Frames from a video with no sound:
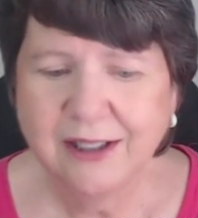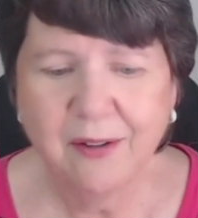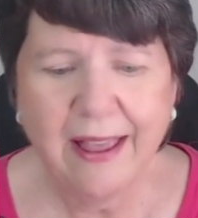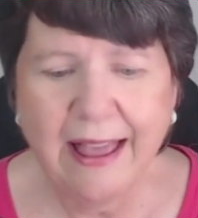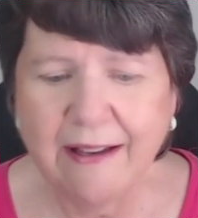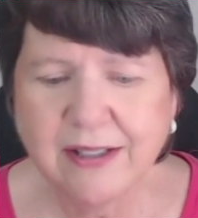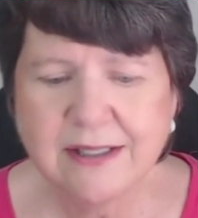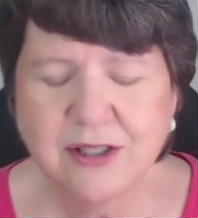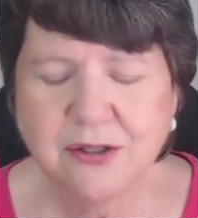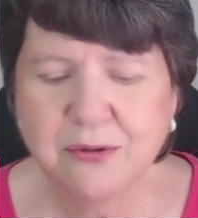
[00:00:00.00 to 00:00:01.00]
having
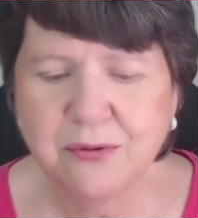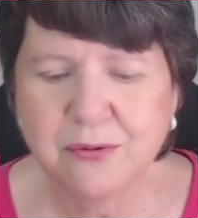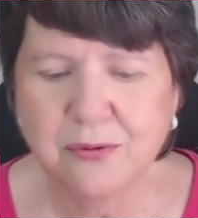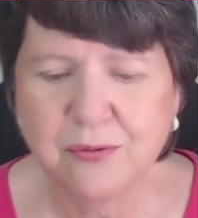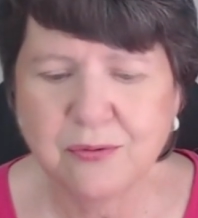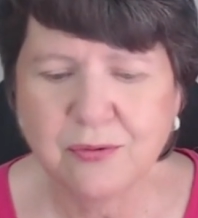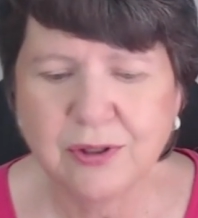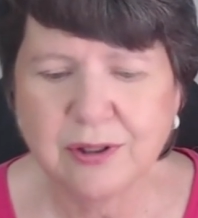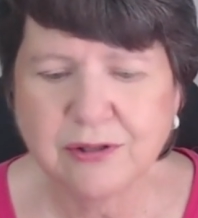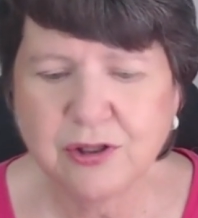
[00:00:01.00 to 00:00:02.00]
to,